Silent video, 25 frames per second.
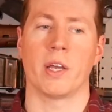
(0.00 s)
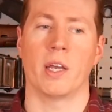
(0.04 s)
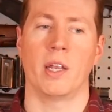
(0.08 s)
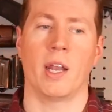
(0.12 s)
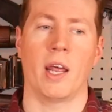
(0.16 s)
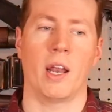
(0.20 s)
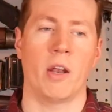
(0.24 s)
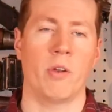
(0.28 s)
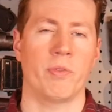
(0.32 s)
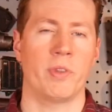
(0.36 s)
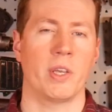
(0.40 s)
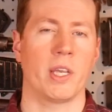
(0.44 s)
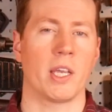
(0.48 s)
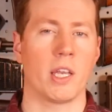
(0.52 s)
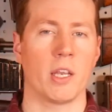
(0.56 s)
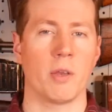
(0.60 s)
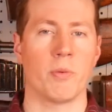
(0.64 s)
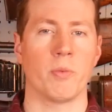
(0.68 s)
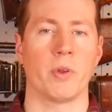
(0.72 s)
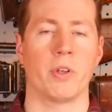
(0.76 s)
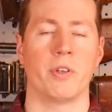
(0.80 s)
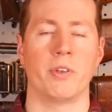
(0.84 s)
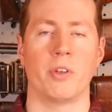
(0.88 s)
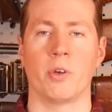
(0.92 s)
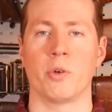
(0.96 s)
And I don't think
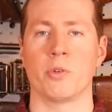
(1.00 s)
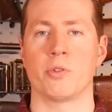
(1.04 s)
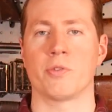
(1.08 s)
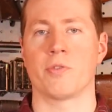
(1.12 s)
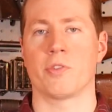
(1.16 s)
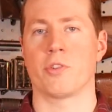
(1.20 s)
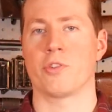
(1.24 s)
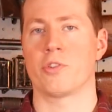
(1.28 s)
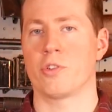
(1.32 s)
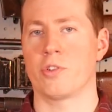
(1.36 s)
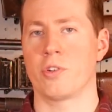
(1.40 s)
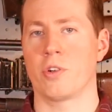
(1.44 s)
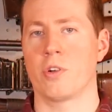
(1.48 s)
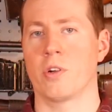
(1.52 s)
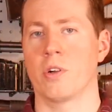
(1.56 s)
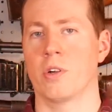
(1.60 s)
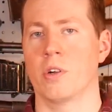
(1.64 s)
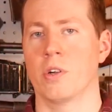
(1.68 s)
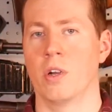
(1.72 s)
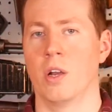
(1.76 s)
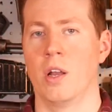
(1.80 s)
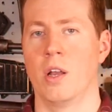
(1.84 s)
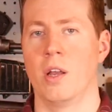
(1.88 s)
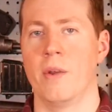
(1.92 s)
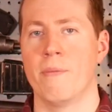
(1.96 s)
anyone knows for
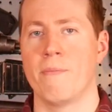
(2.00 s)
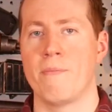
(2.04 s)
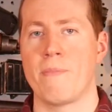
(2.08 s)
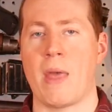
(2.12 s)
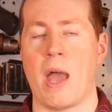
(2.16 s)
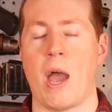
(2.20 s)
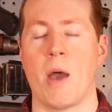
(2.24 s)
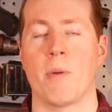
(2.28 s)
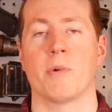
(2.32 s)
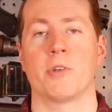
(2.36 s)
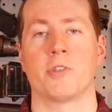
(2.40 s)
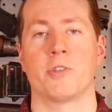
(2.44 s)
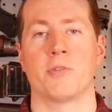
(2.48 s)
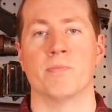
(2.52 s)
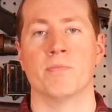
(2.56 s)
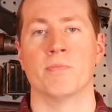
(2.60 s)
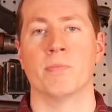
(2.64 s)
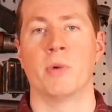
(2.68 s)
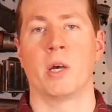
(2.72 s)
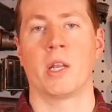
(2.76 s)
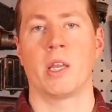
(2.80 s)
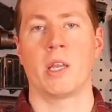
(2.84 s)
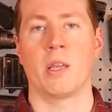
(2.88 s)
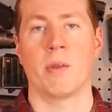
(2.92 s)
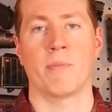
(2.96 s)
sure how much
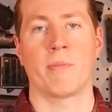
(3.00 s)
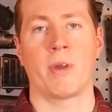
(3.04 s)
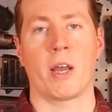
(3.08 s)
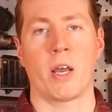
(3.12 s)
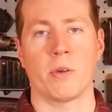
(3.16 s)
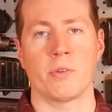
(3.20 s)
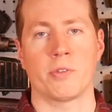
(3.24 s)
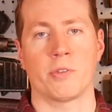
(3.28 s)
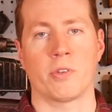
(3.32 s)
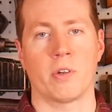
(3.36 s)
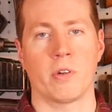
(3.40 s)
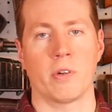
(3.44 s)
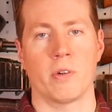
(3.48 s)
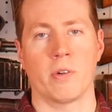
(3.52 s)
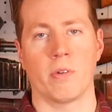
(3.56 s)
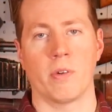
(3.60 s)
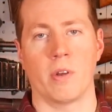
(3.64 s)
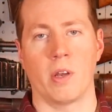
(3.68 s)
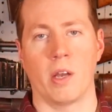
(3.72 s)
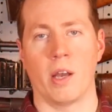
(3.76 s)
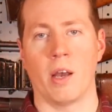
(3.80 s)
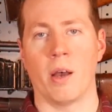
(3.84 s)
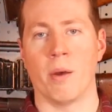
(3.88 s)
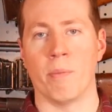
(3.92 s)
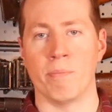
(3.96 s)
money
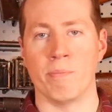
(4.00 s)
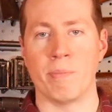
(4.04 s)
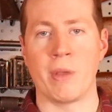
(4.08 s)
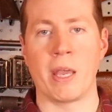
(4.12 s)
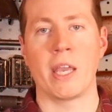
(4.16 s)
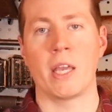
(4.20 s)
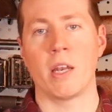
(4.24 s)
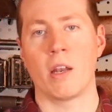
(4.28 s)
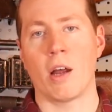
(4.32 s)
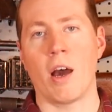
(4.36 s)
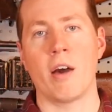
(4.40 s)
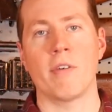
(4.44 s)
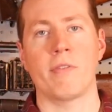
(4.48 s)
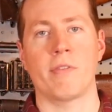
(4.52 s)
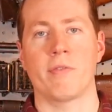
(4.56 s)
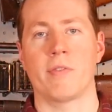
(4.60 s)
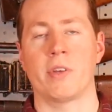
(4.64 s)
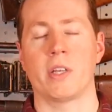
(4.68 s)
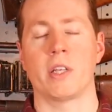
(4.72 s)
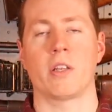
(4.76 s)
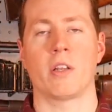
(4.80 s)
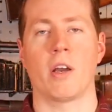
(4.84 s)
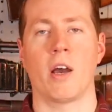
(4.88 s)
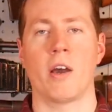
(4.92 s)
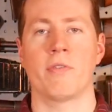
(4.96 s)
Mauser made off of
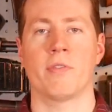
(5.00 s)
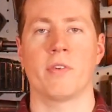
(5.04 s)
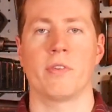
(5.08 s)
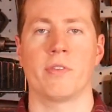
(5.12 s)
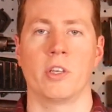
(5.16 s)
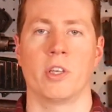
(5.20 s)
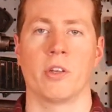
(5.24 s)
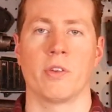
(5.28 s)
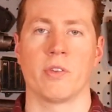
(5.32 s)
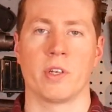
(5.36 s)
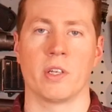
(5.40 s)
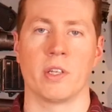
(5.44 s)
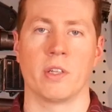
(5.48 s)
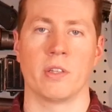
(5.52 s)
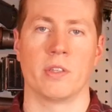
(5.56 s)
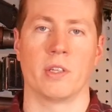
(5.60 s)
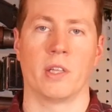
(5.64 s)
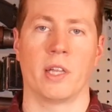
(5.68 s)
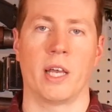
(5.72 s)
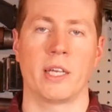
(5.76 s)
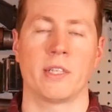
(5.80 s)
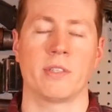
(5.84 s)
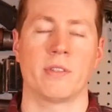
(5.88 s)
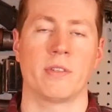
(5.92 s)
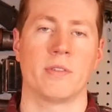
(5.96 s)
it, off of, you know, the
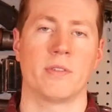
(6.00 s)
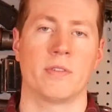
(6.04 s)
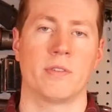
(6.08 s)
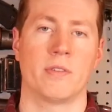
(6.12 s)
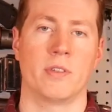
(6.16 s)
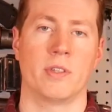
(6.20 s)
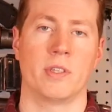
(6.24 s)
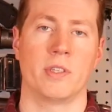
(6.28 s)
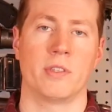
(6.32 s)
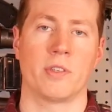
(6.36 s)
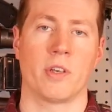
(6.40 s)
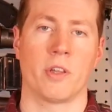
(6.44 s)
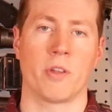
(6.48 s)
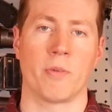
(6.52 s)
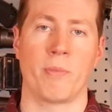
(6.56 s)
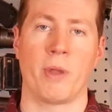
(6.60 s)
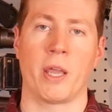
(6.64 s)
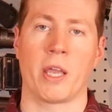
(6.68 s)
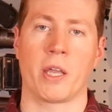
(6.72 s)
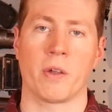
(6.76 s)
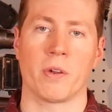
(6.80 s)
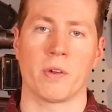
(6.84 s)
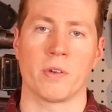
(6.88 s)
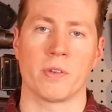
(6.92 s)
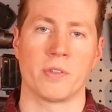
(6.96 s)
license to these other
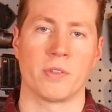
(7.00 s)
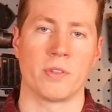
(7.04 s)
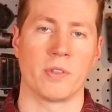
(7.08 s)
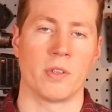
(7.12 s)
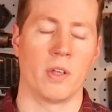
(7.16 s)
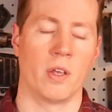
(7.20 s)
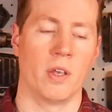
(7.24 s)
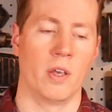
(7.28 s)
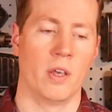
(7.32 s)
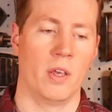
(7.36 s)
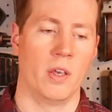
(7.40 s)
makers.